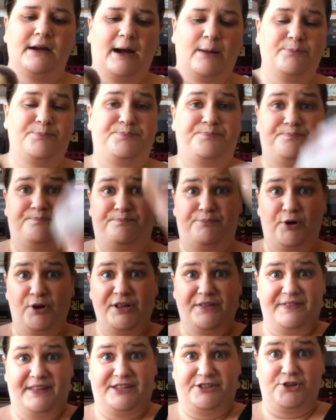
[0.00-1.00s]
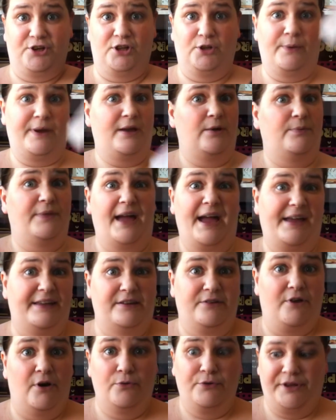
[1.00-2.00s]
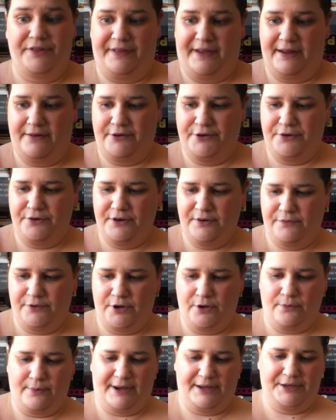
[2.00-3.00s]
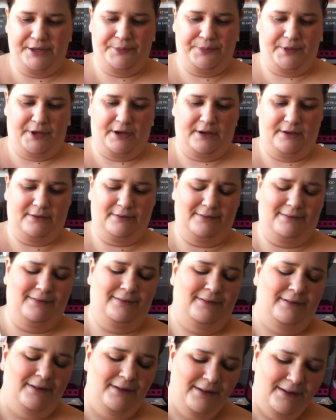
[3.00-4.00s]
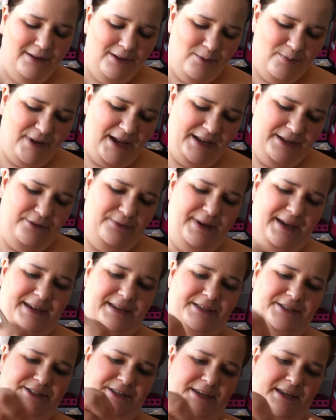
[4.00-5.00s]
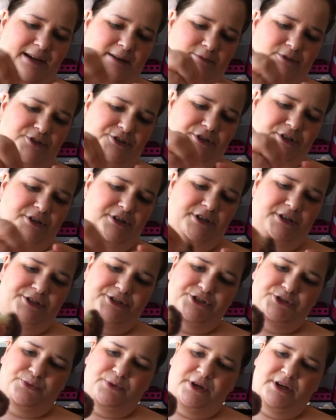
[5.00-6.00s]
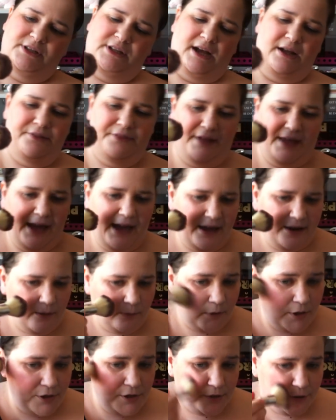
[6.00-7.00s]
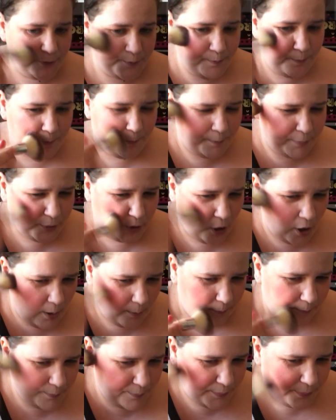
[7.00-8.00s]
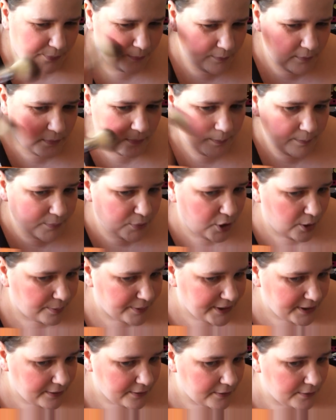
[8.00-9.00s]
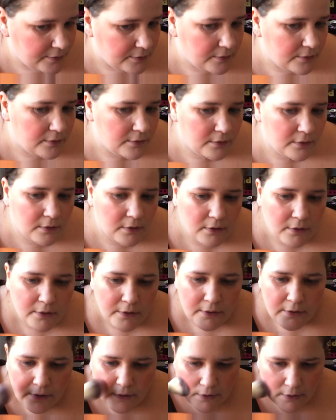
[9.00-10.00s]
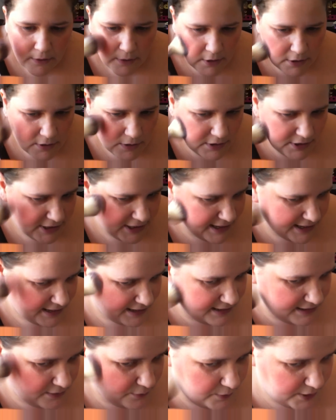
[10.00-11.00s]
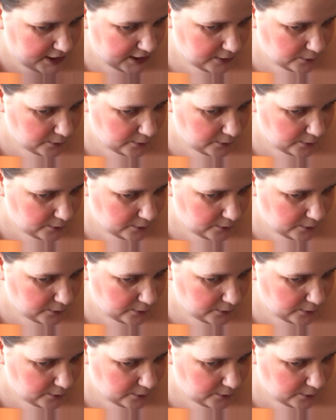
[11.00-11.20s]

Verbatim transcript: I'm putting this all the way up there. You're only there. I don't even know why I did that. But anyway, so yeah, I'm just going to swirl that there, and I'm going to just blob it on. Okay.